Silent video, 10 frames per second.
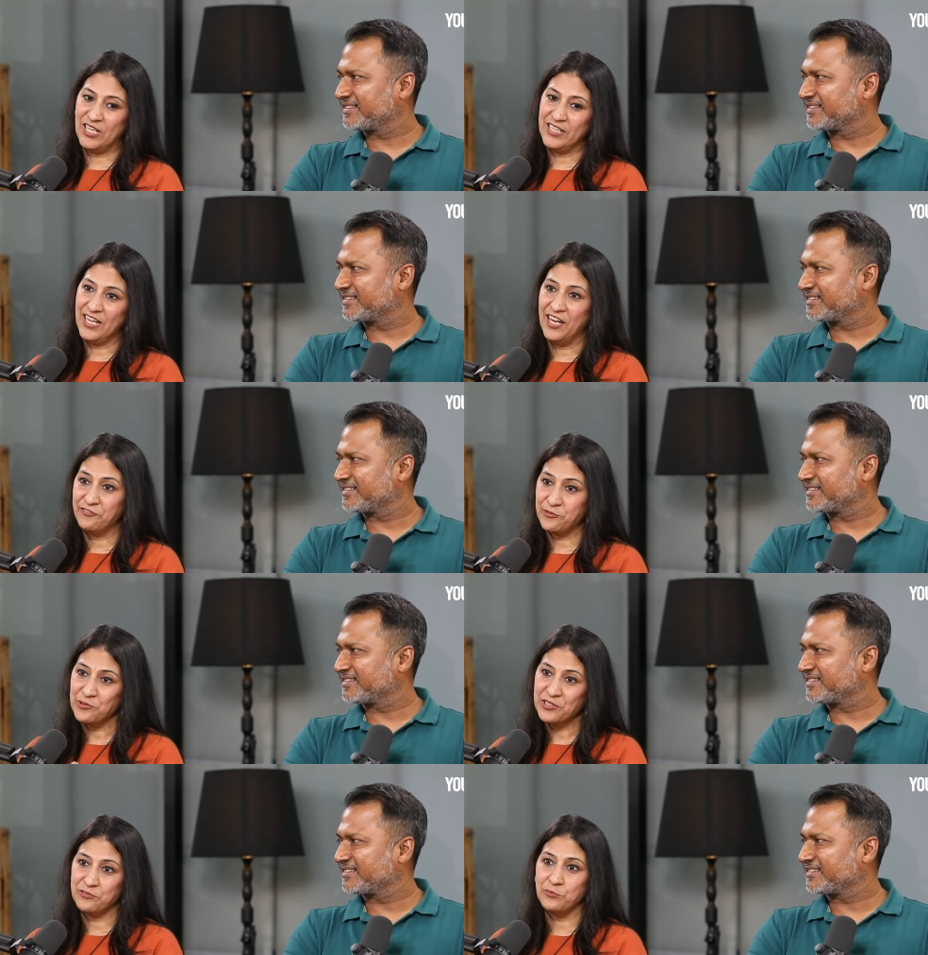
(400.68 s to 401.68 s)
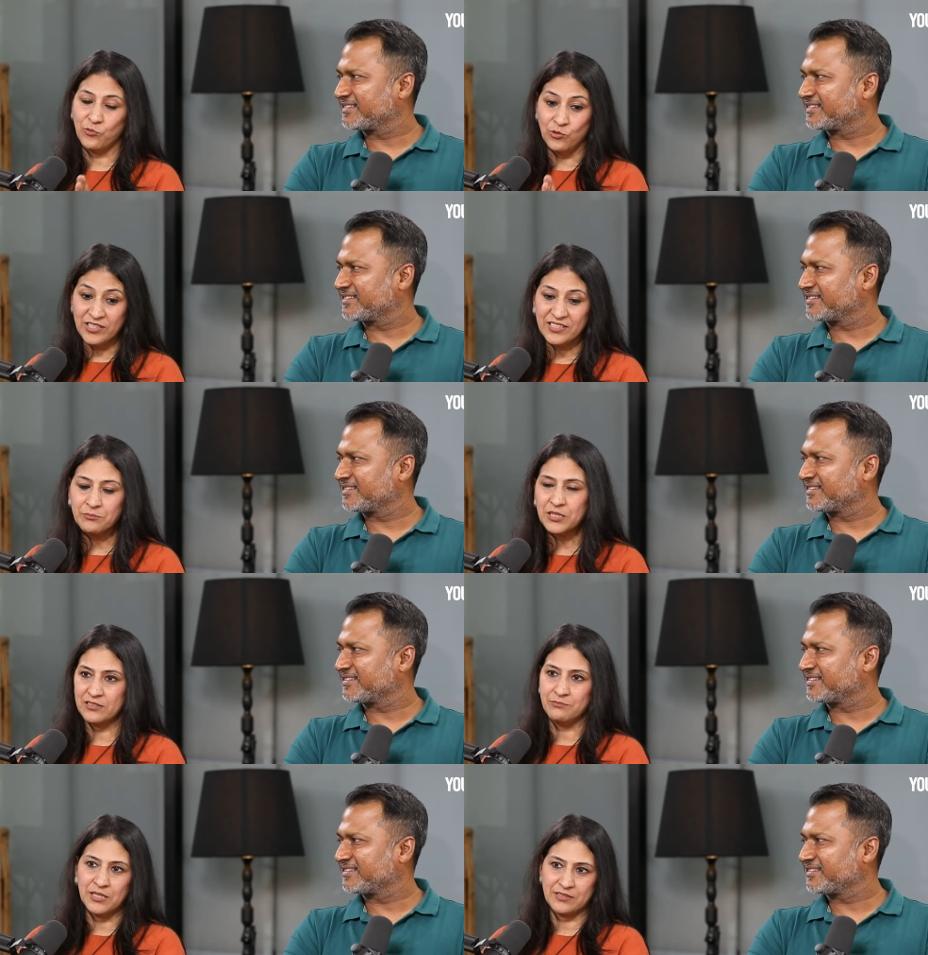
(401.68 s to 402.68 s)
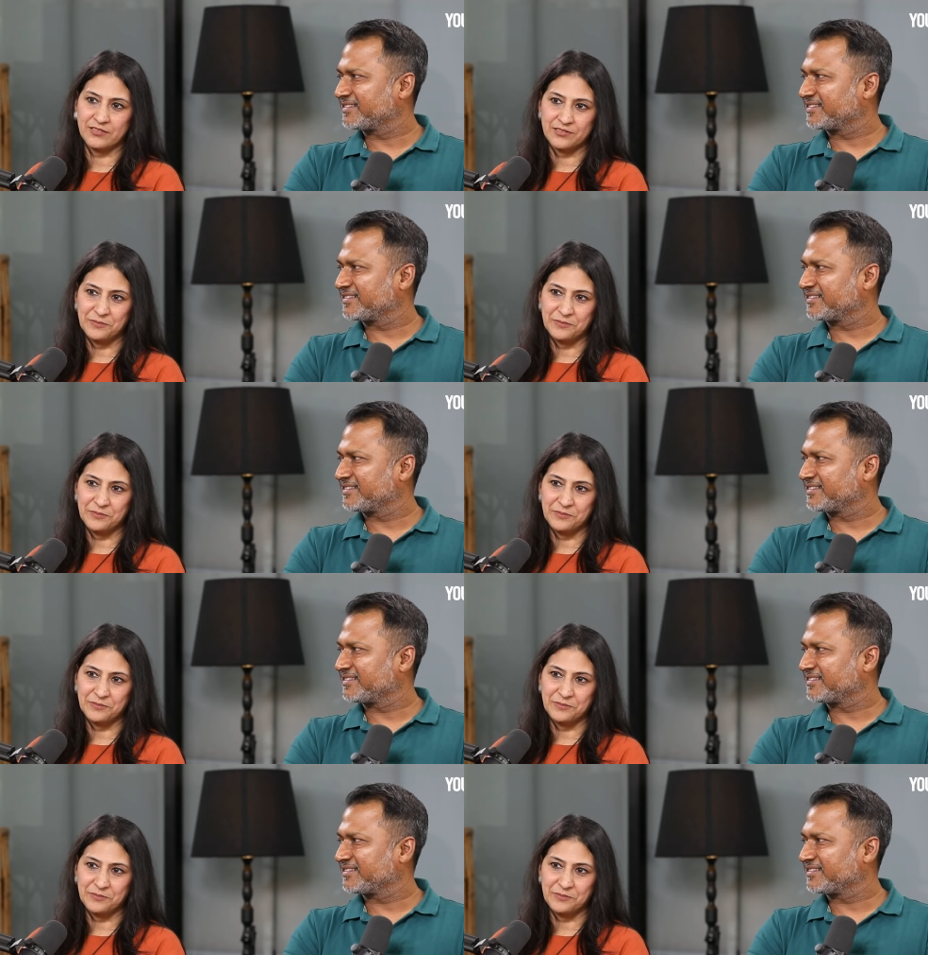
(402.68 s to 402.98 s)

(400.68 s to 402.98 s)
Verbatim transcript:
Speaker 1: I have to give him only millet batter.